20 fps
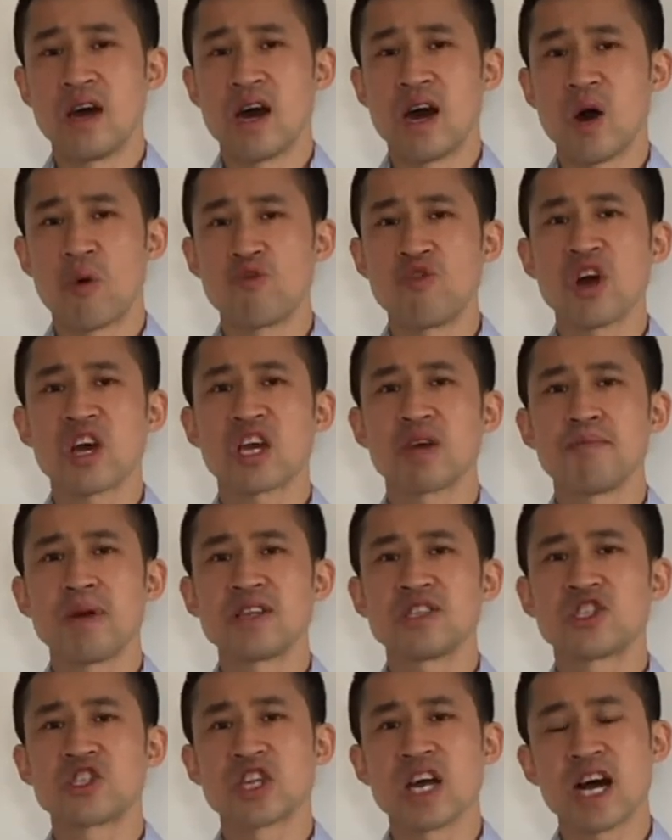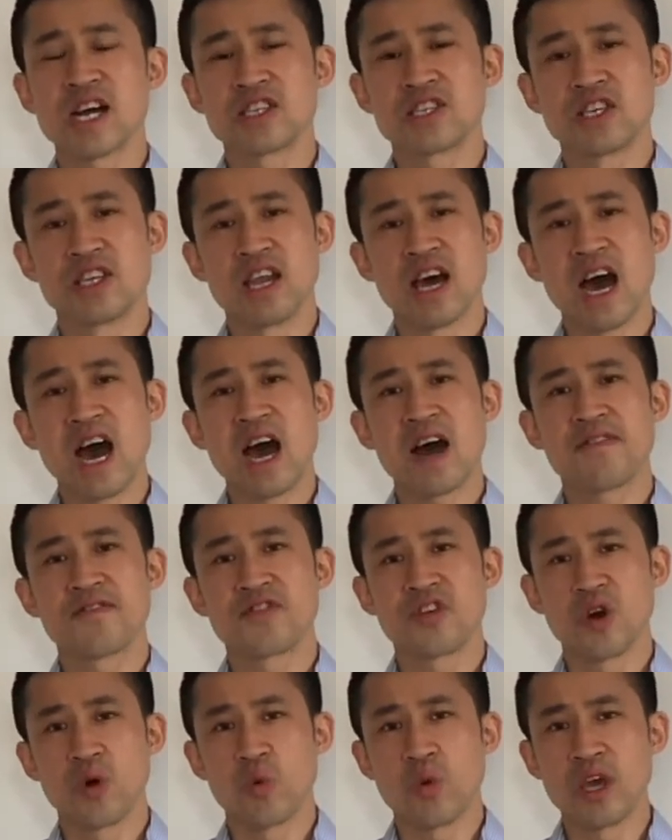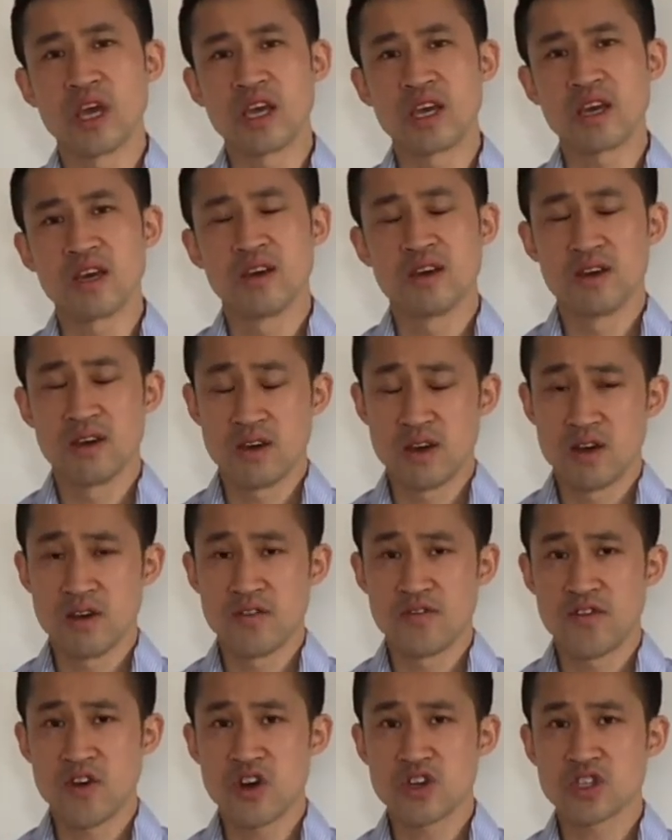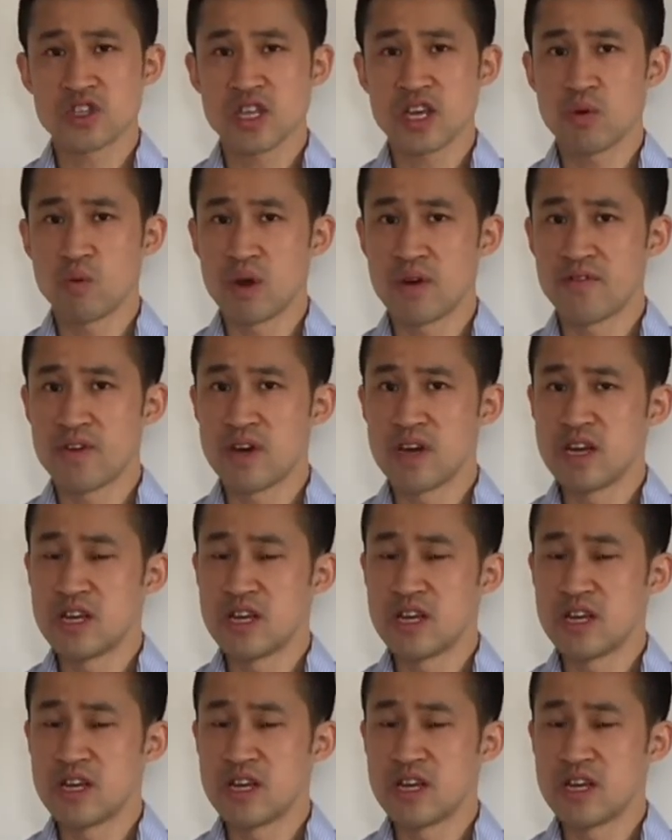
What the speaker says: I would recommend starting after a week, firstly with